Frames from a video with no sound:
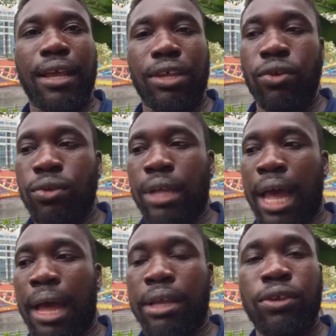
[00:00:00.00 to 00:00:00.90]
use
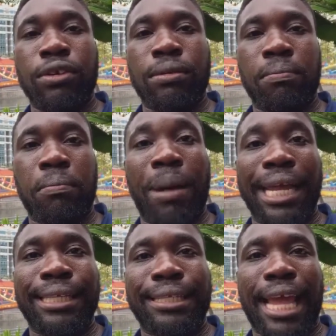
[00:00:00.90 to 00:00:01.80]

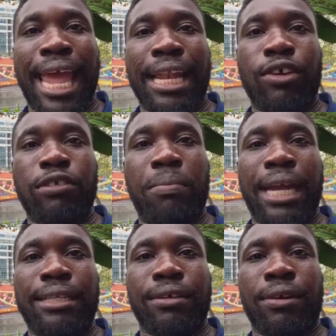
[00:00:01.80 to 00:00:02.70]
bytes, and those
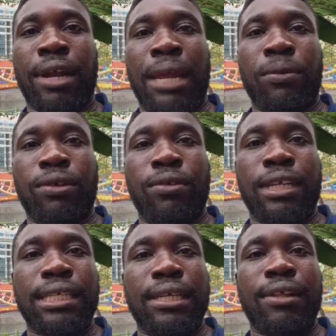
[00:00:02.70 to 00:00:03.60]
bytes are able to
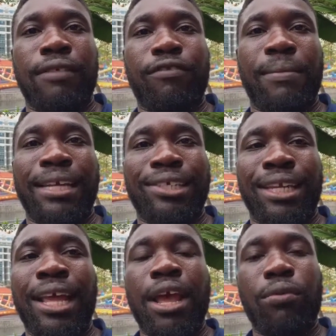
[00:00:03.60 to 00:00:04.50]
distill information